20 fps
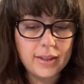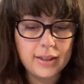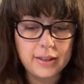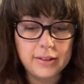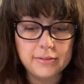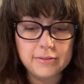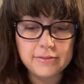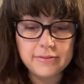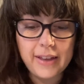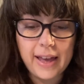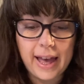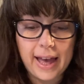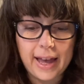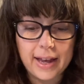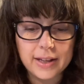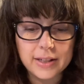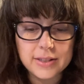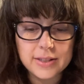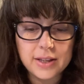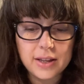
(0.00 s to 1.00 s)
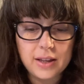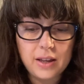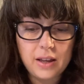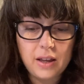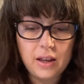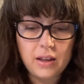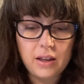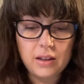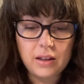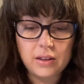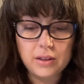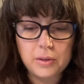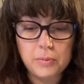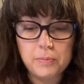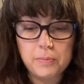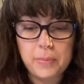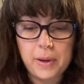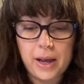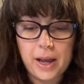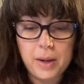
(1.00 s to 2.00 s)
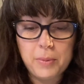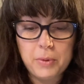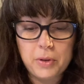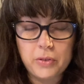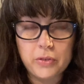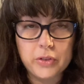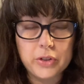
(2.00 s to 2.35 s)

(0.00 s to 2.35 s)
In fact, the Bible